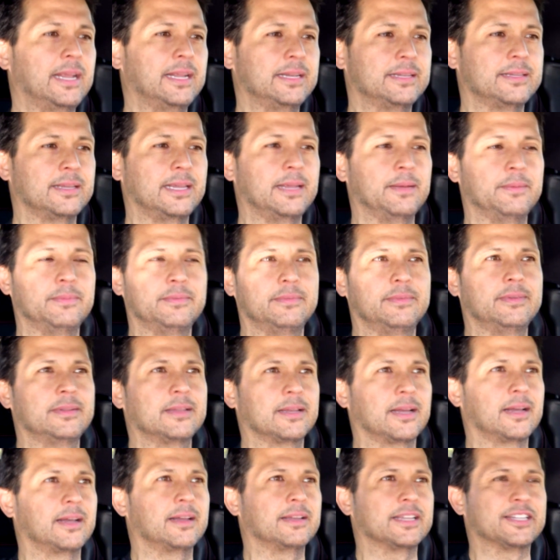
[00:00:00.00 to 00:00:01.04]

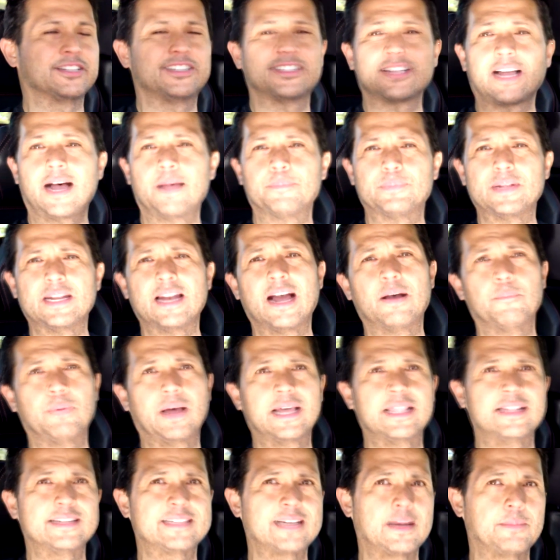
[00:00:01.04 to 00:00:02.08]
It stopped
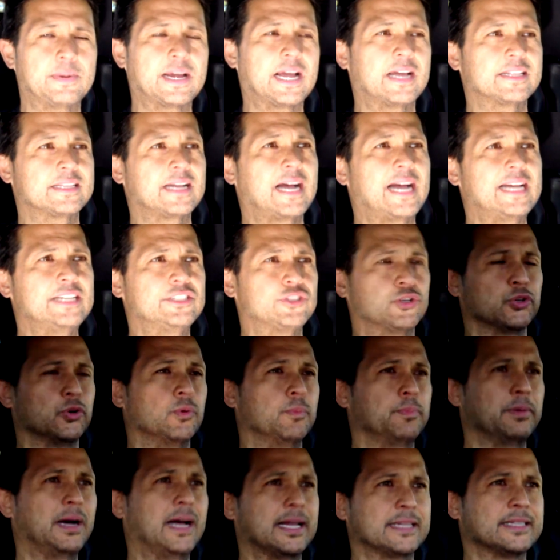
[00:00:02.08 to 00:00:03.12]
by the time I got to high school,
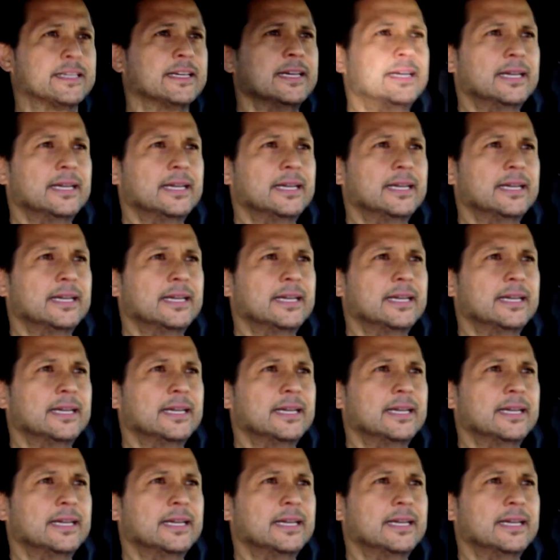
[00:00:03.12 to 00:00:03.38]
but